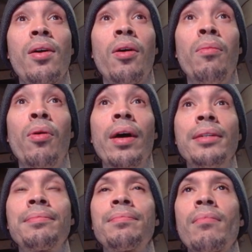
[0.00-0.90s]
Oh boy.
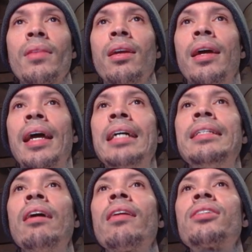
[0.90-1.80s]
In
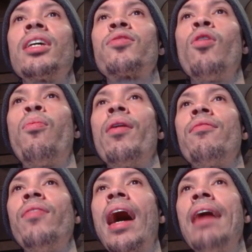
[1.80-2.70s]
DLSS
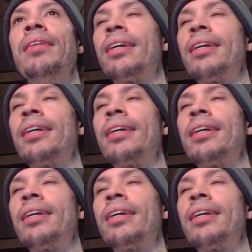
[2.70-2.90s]
4.5,